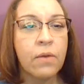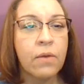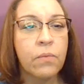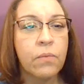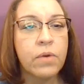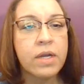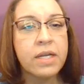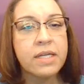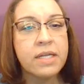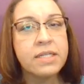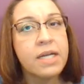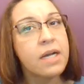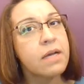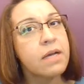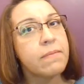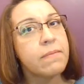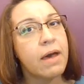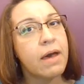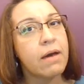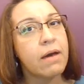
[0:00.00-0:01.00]
We're going to talk
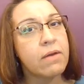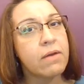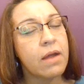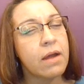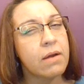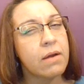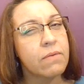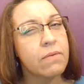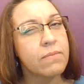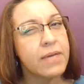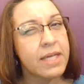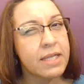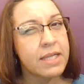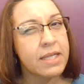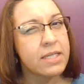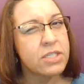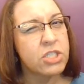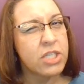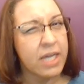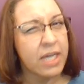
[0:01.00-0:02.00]
about our
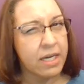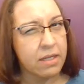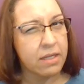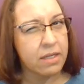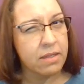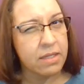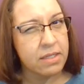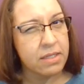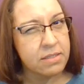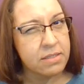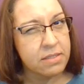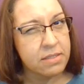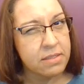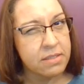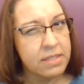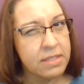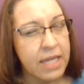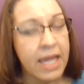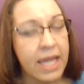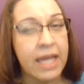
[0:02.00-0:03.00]
weekly
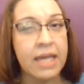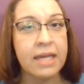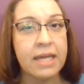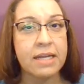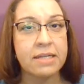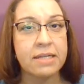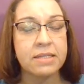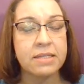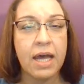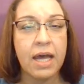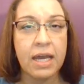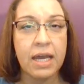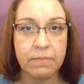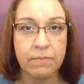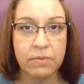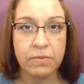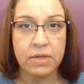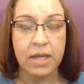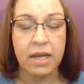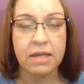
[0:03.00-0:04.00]
checklists and the
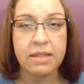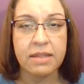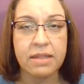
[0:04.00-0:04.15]
HYPERDOC